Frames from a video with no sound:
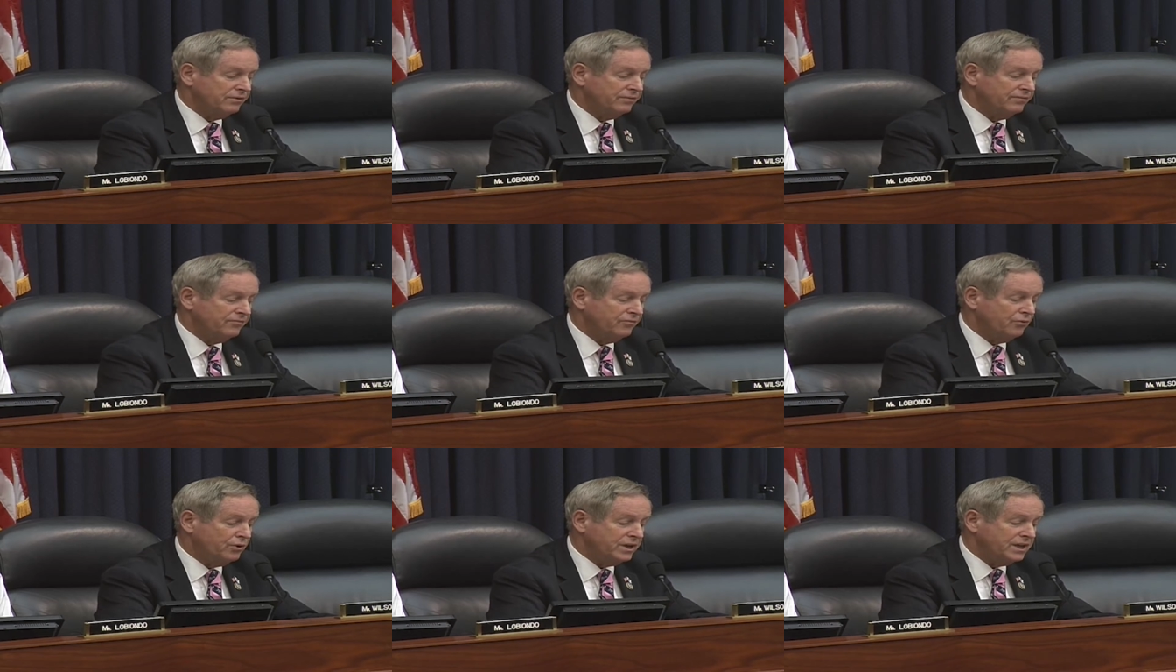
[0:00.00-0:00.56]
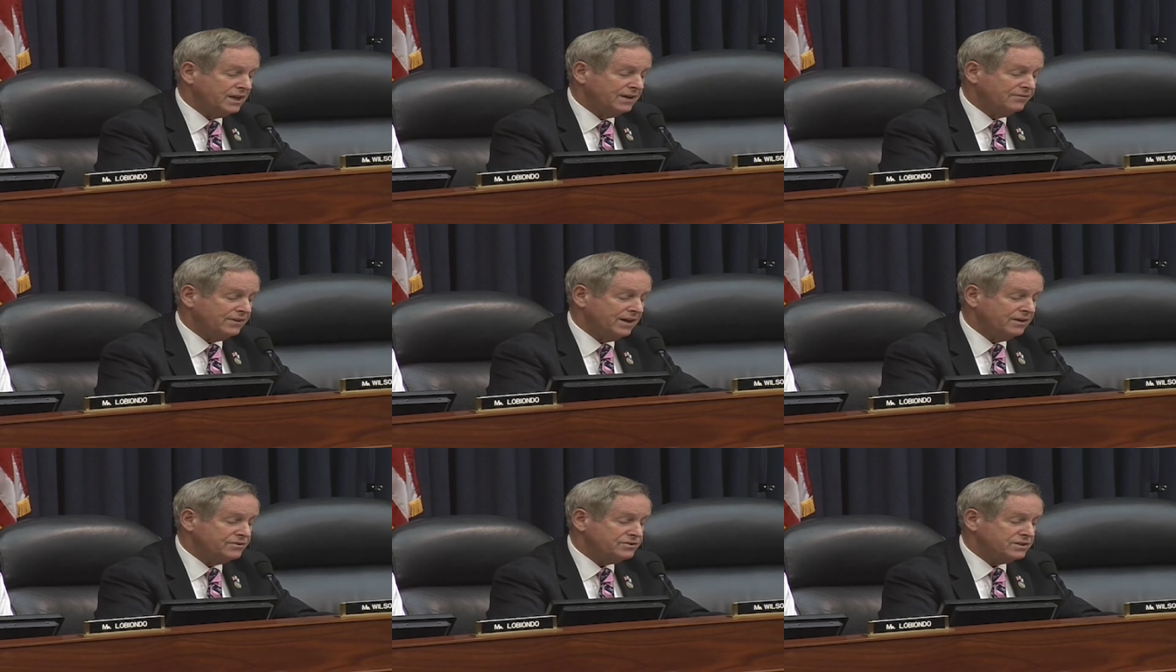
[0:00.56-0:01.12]
Uh, and
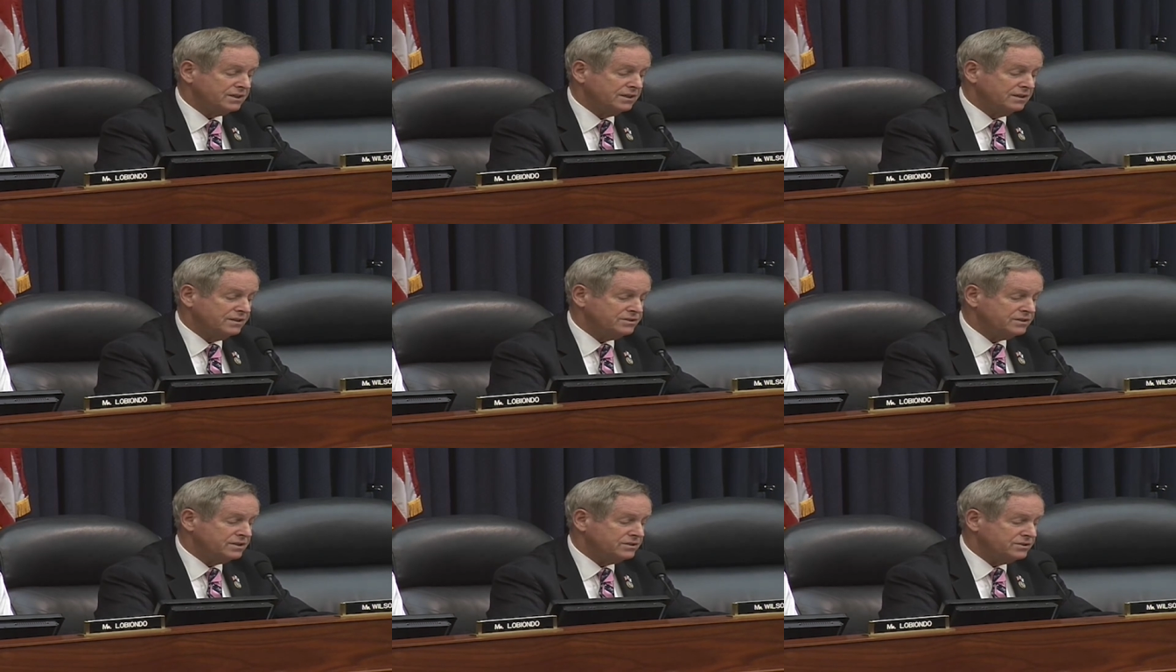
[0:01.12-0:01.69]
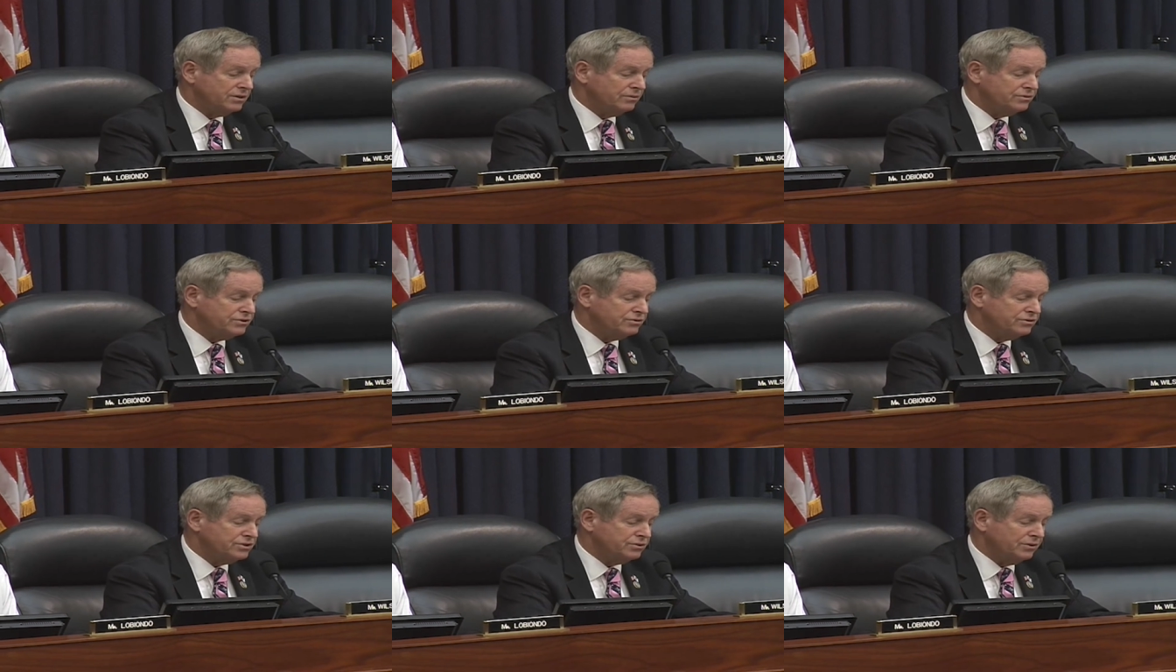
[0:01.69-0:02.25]
uh, it was really very
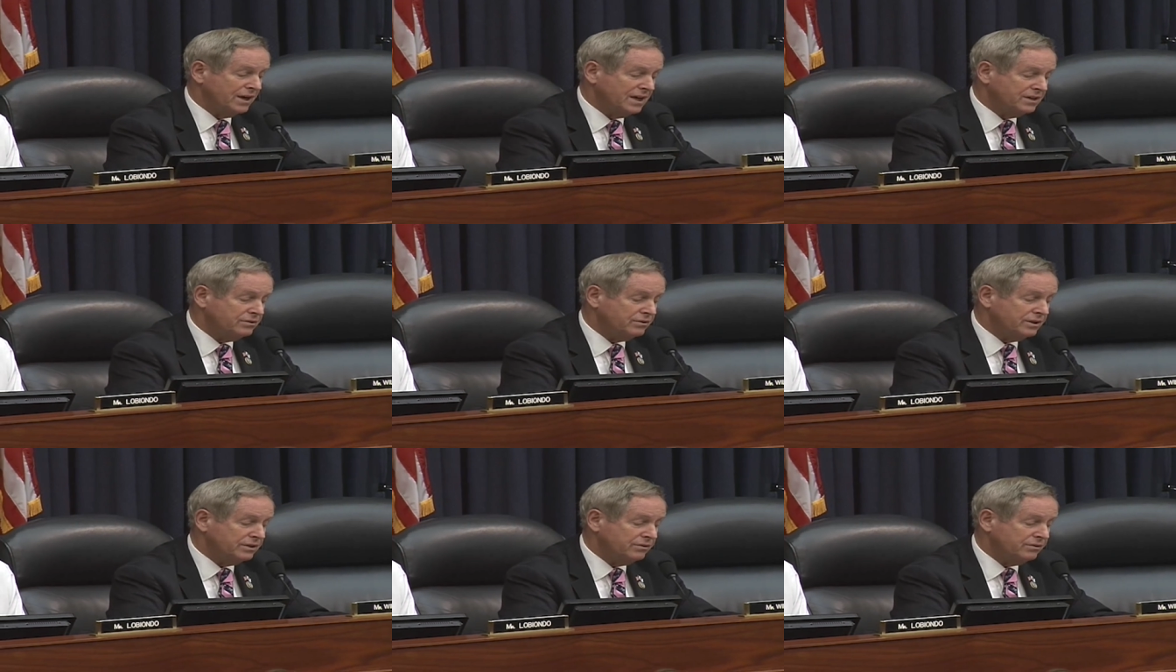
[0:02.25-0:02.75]
revealing.